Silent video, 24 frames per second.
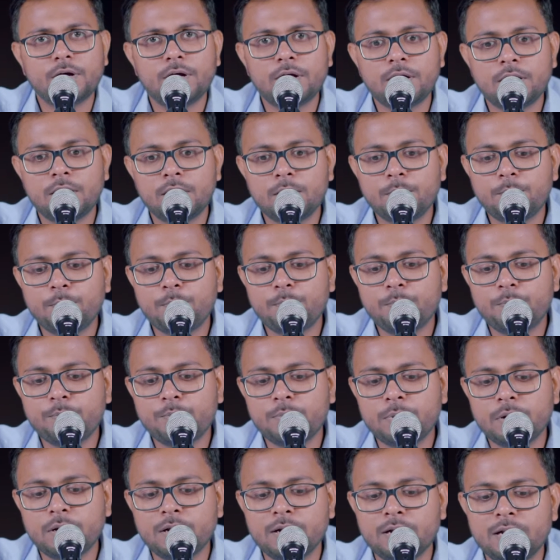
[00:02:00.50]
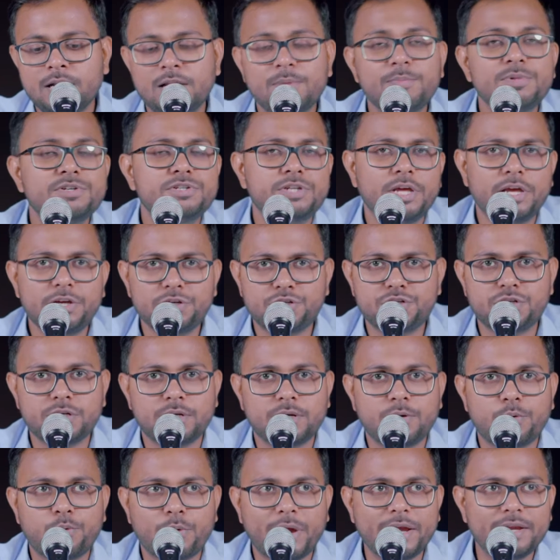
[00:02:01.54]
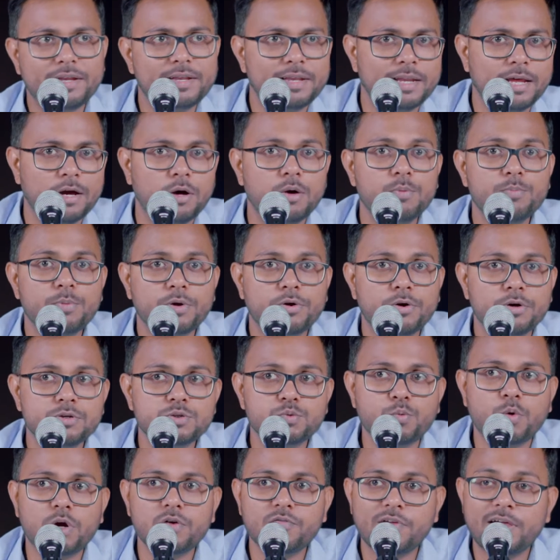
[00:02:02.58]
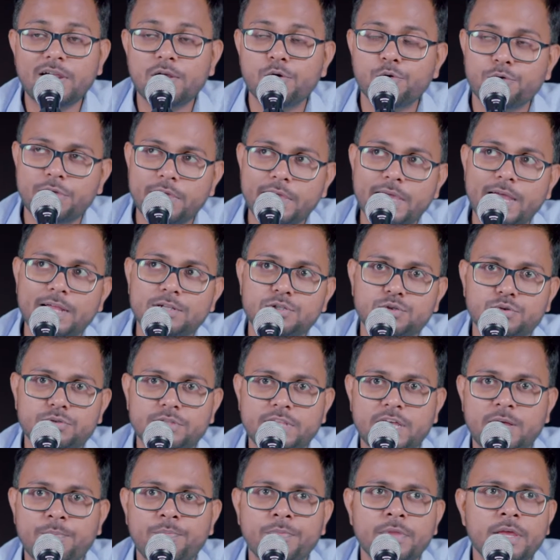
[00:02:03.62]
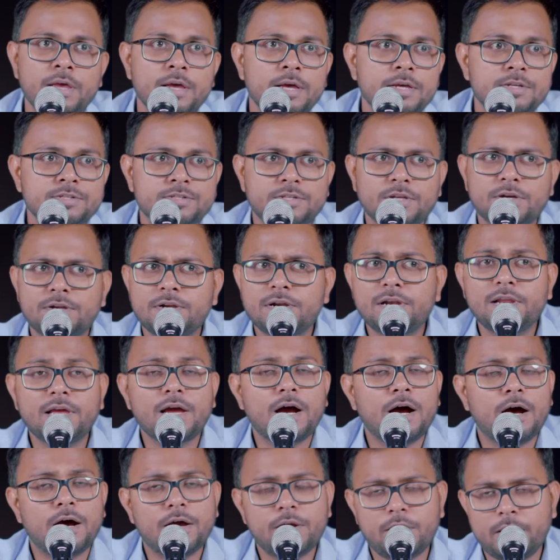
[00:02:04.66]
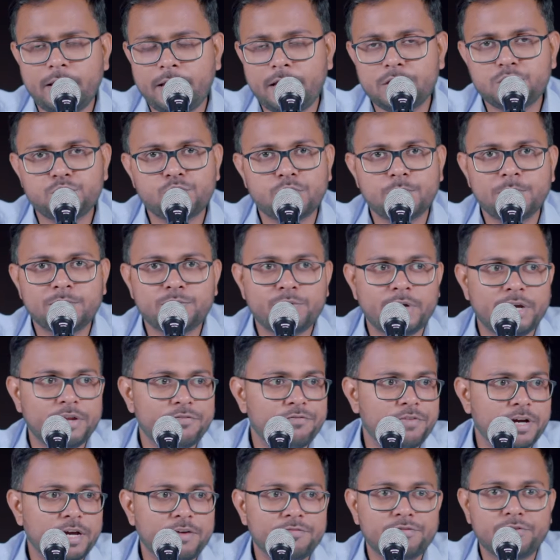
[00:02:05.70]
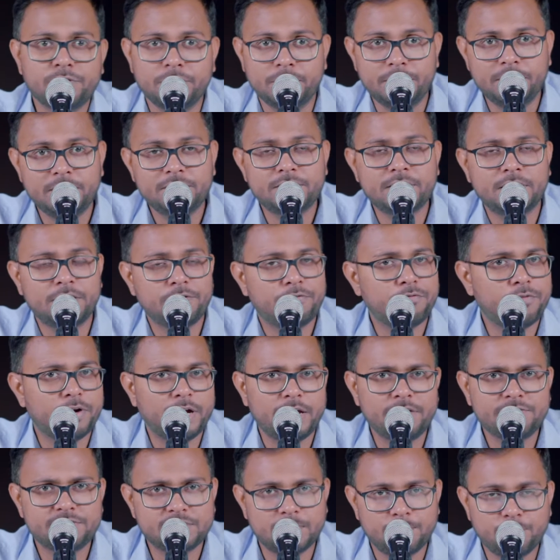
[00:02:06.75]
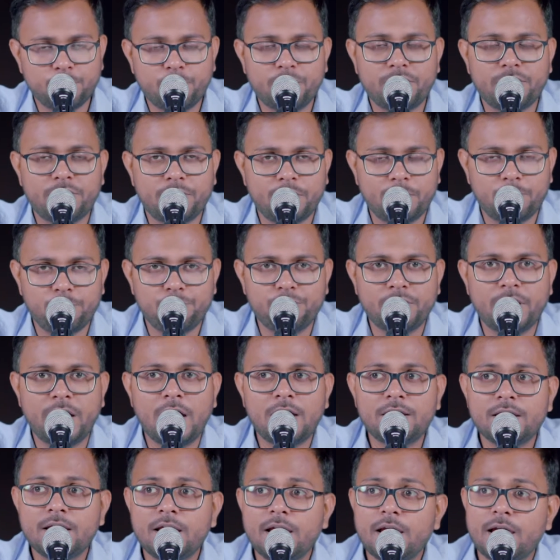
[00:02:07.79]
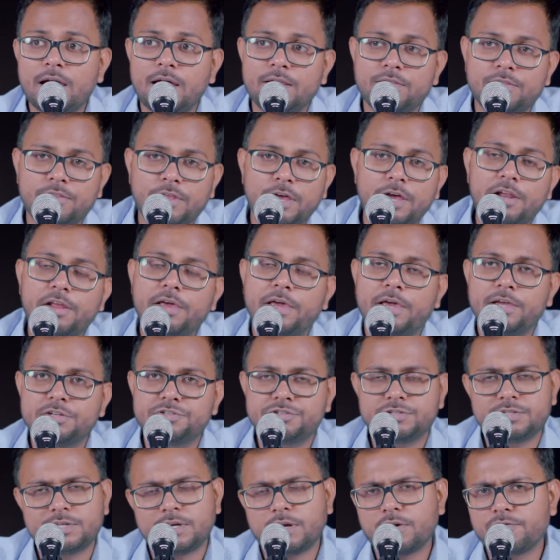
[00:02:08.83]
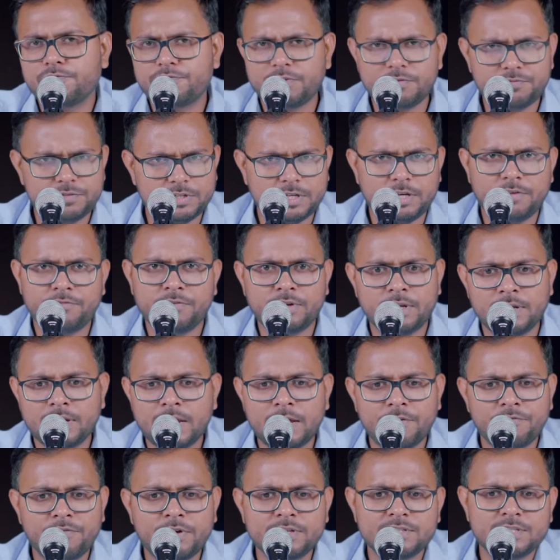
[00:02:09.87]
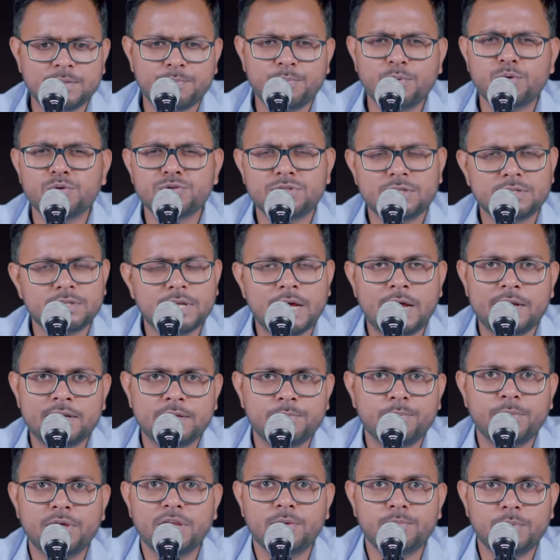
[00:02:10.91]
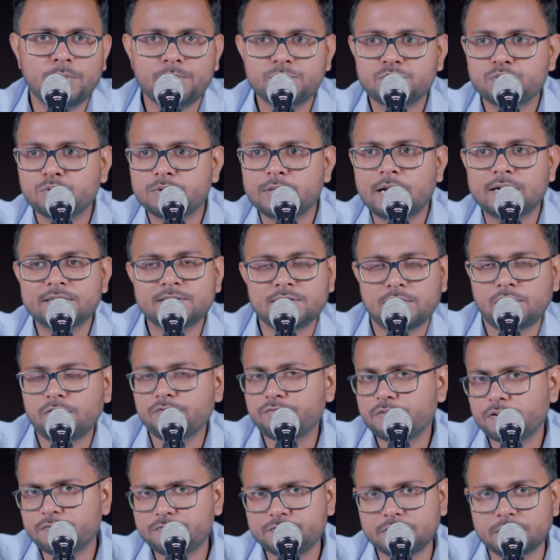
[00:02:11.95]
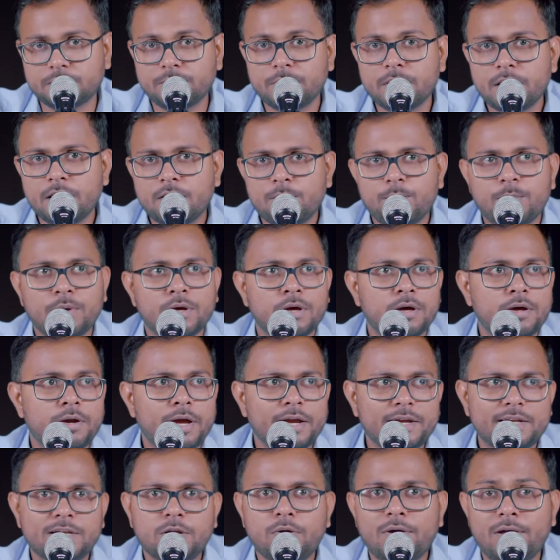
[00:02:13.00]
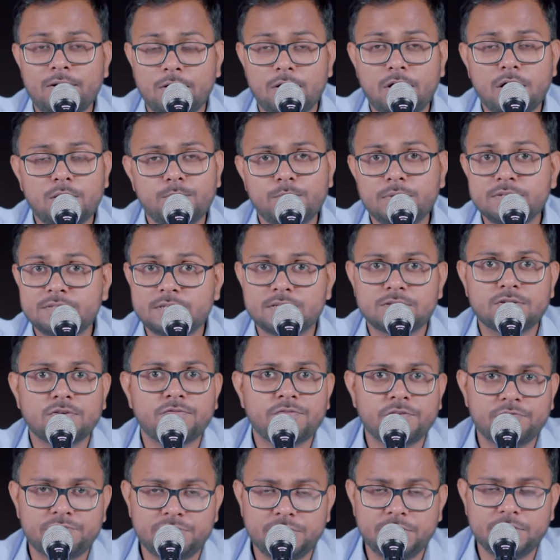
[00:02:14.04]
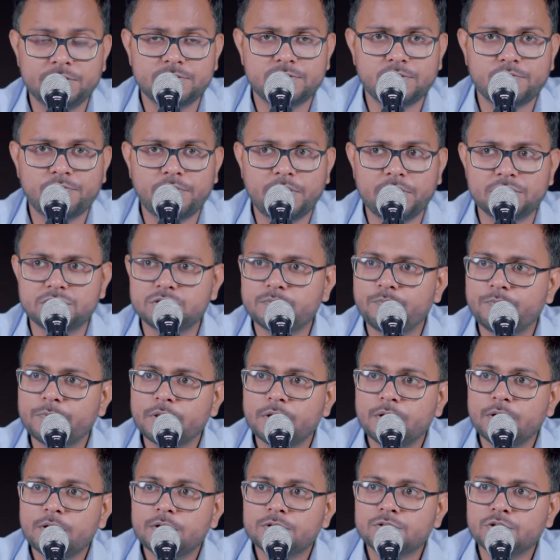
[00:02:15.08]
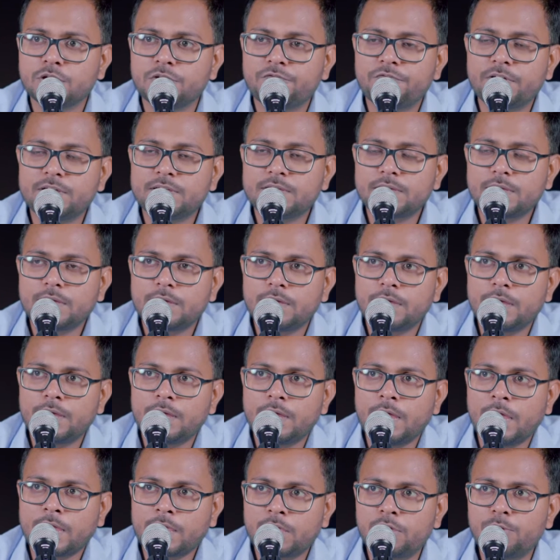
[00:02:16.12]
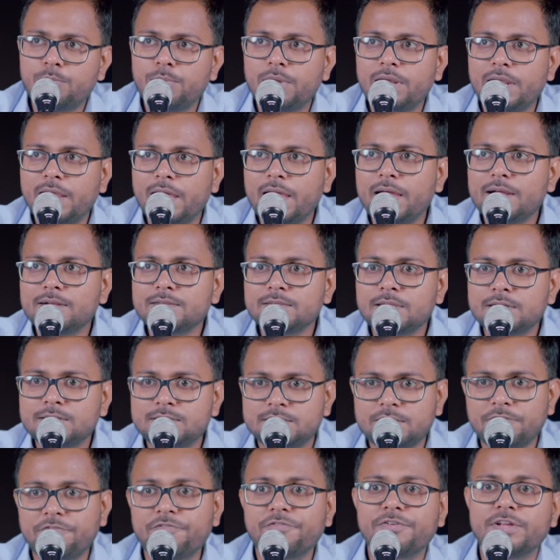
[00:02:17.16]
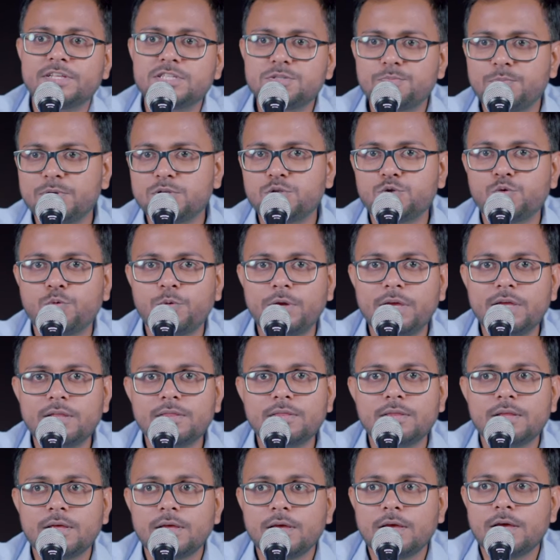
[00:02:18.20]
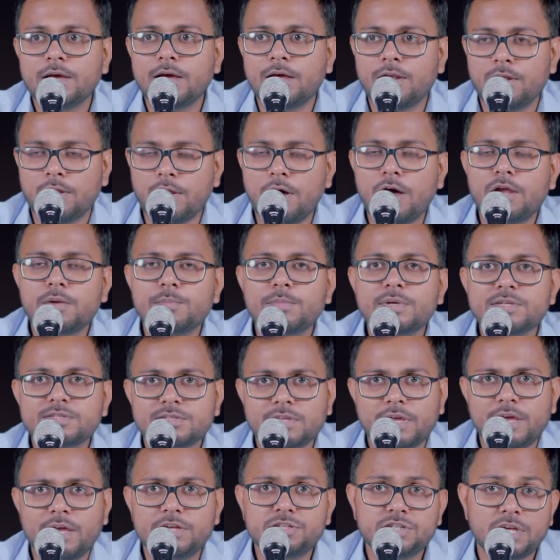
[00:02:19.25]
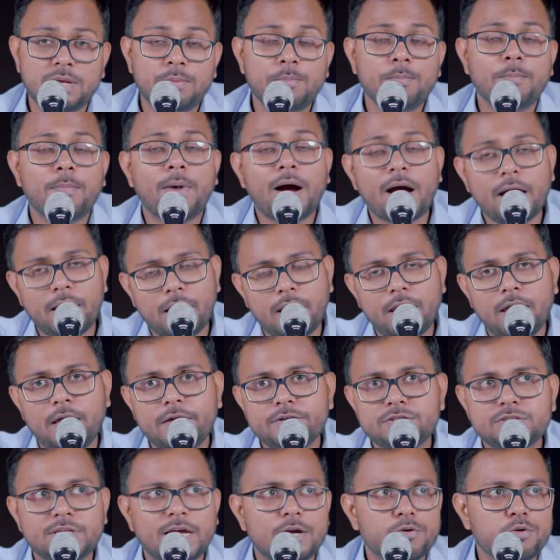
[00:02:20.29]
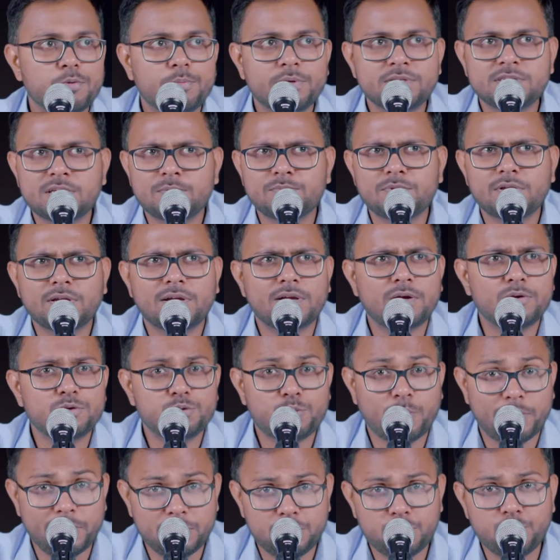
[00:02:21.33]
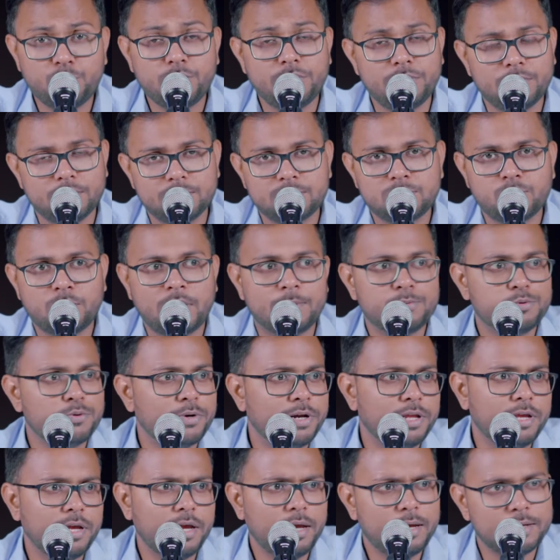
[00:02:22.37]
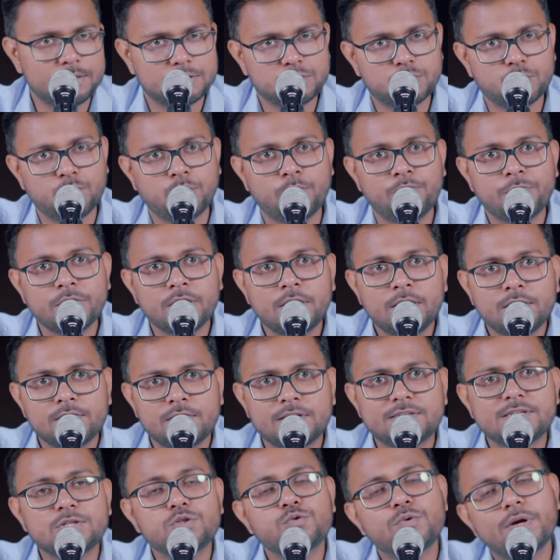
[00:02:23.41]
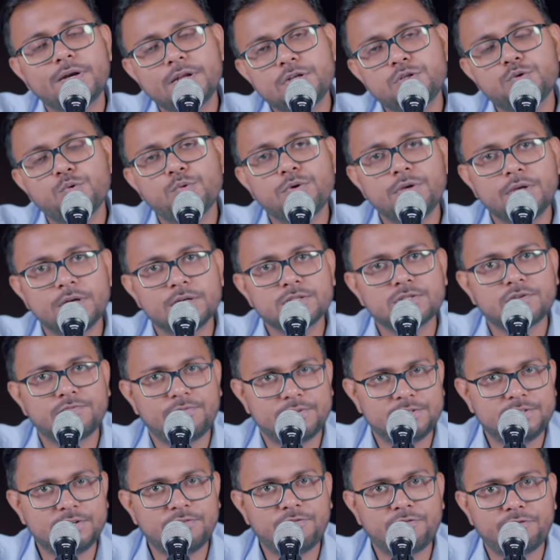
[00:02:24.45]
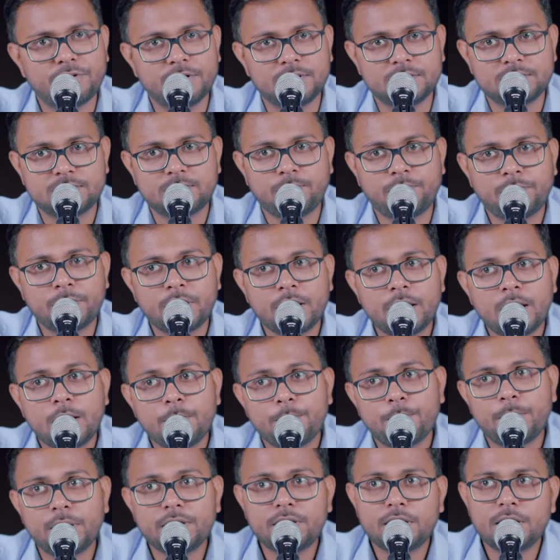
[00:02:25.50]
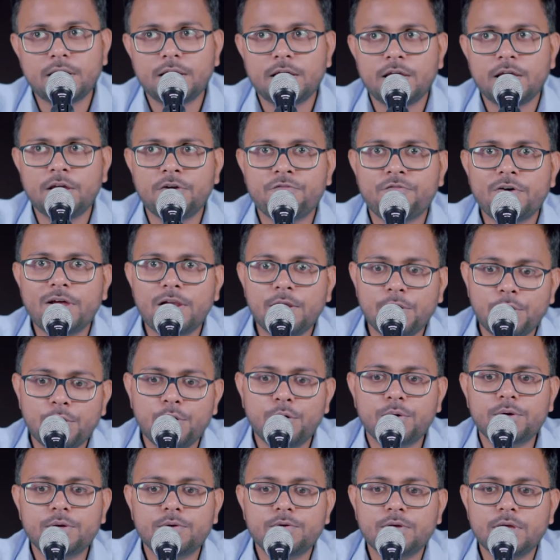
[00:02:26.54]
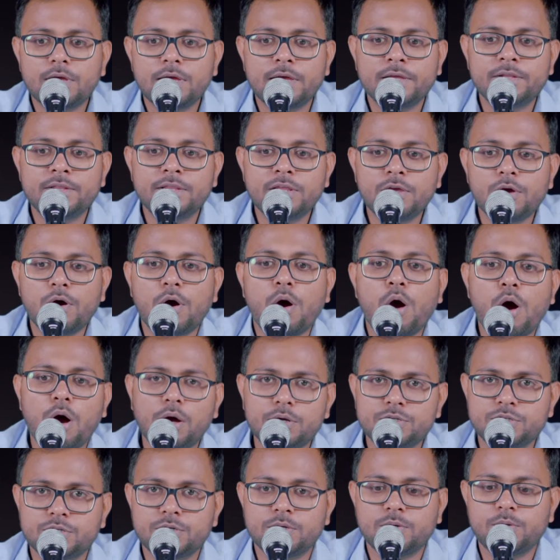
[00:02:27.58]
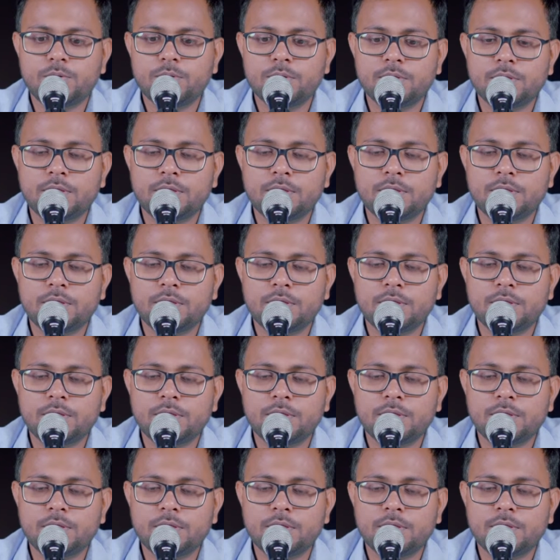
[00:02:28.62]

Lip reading: a limitation right now, because what we are looking at to them, certainly our age would be 25, 30, 35, somewhere around that, and their age is around 50, if I suppose it at a minimum, so that's around 50. Right now Elon Musk is of 50 years of age. So if I accumulate the difference between Elon Musk age and my age, that would be something around 22 years. So I'm 28, so there's a 22 years of a difference. But if I look in the order